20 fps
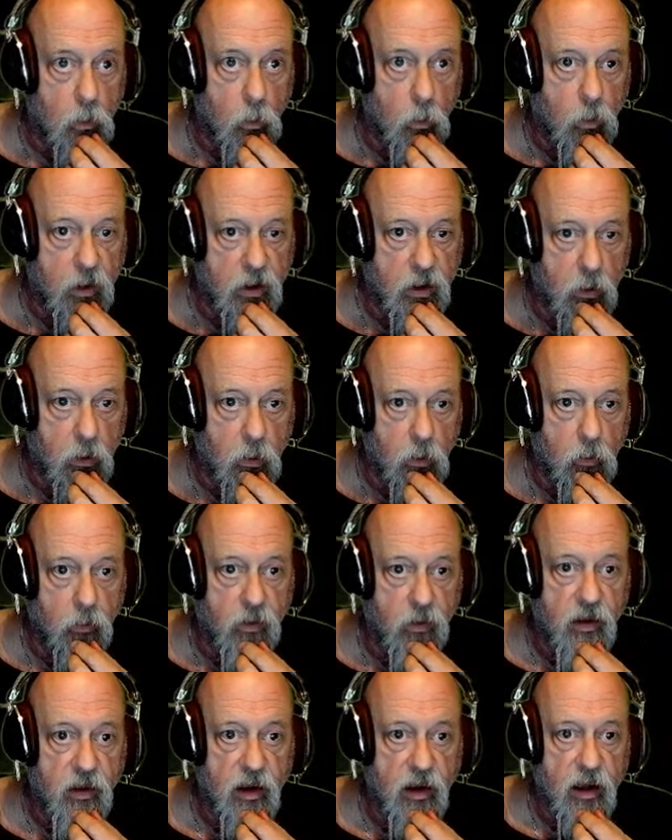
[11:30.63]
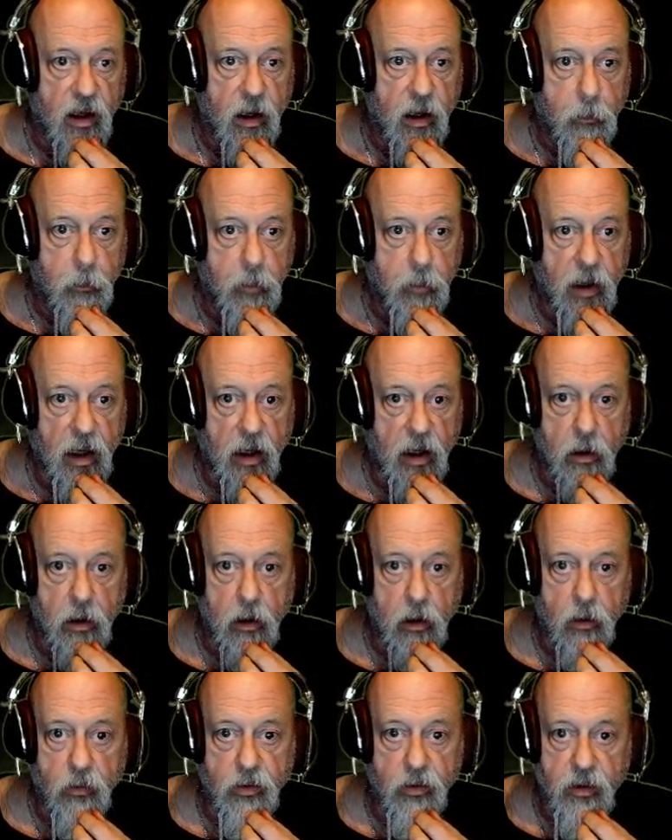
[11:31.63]
Windows,
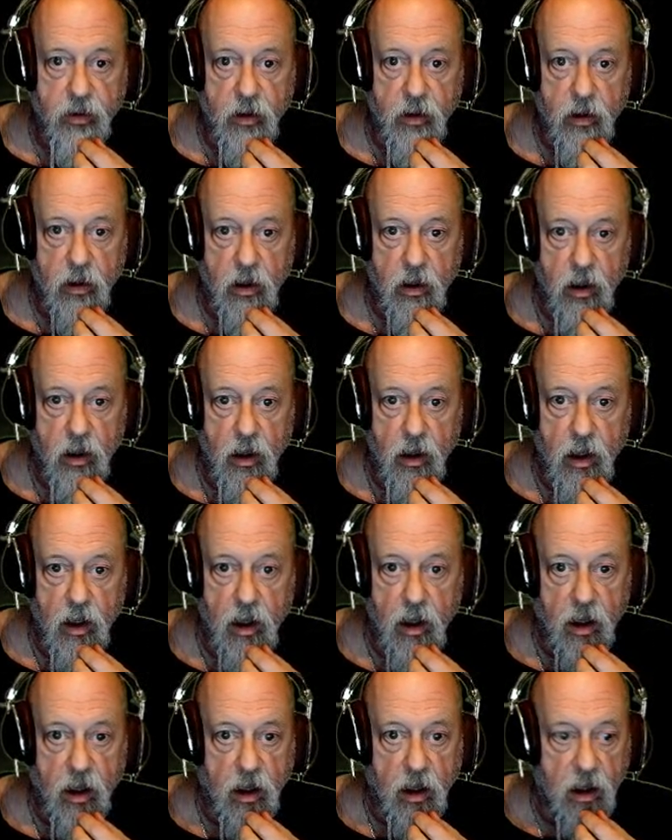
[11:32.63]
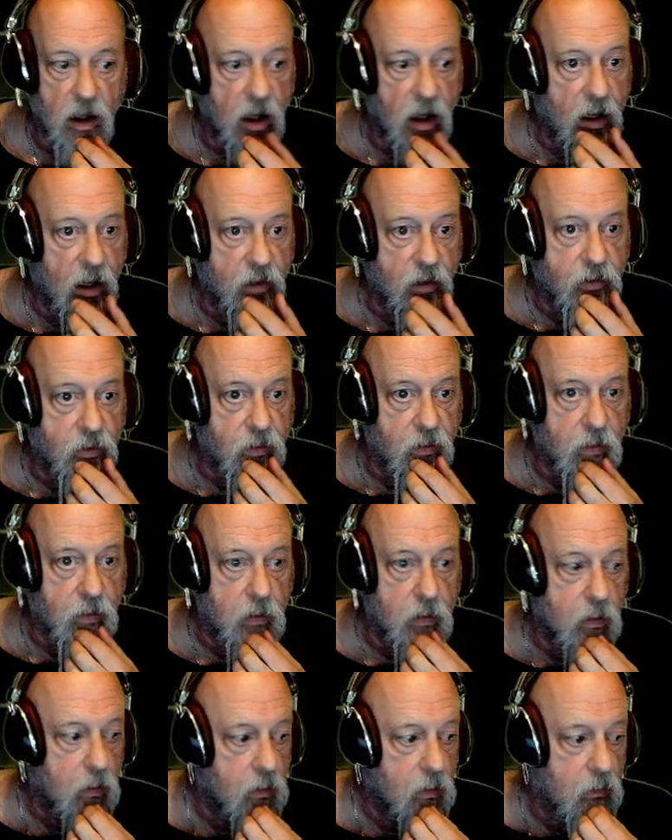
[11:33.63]
panels, class.
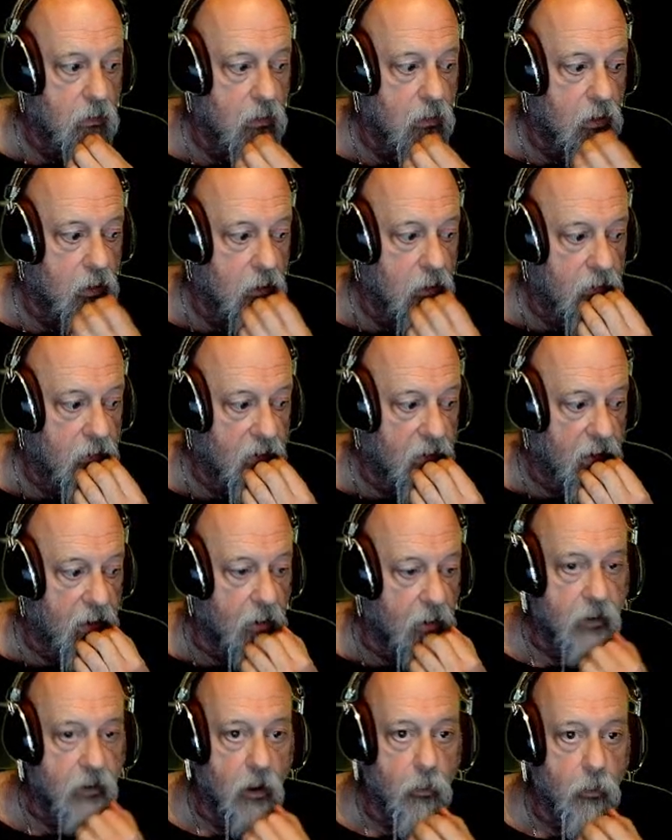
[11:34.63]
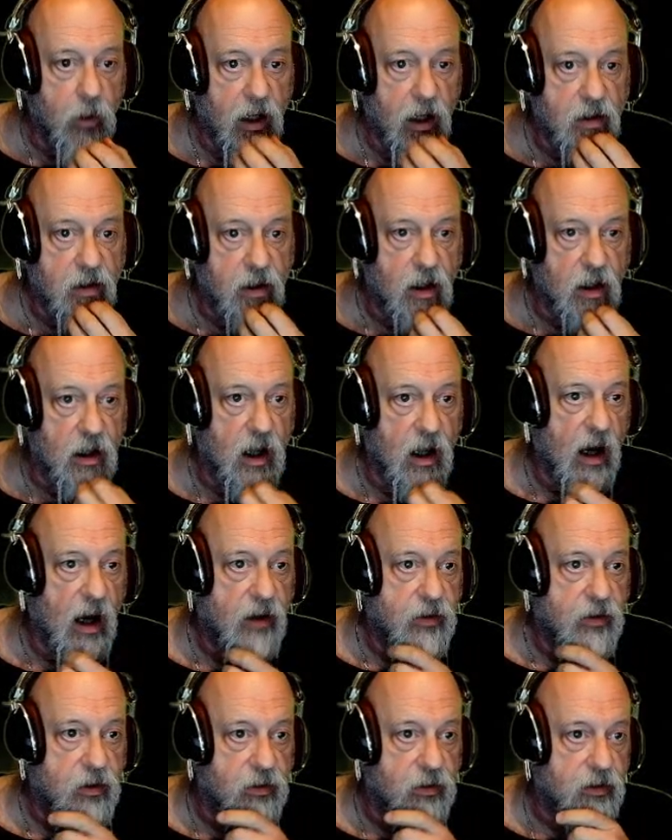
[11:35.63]
There, then we get the class.